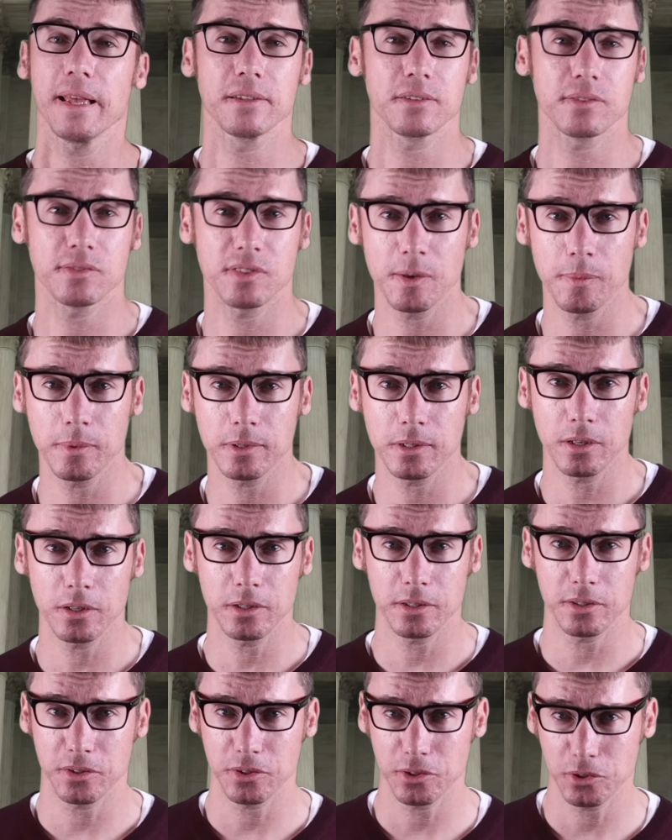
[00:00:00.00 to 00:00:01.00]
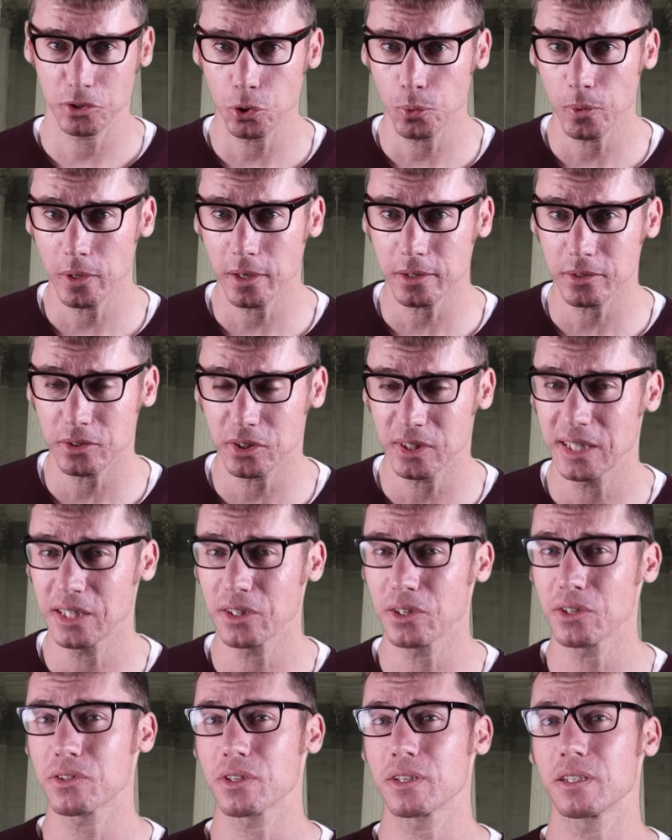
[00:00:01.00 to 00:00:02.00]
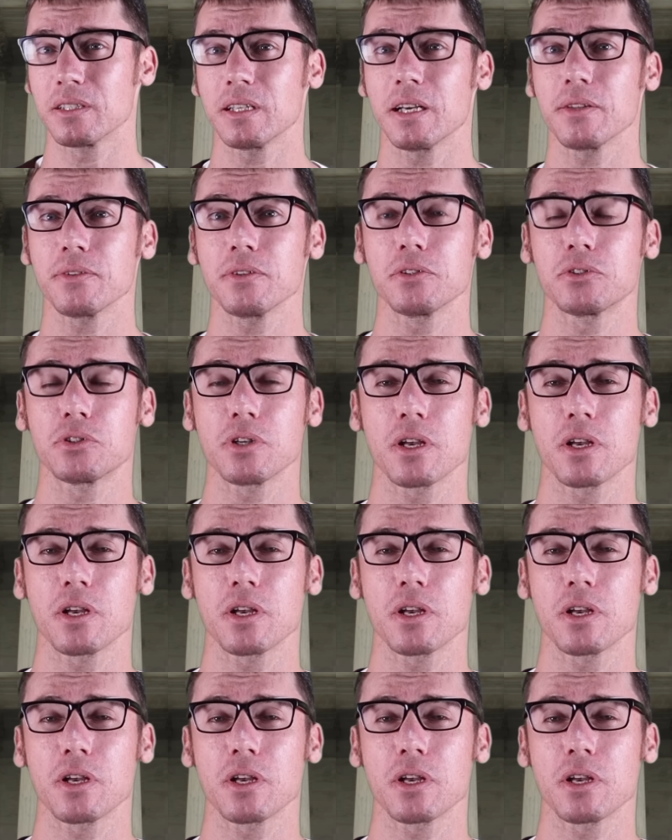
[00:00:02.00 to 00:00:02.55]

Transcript: And similar to Stewart, here's another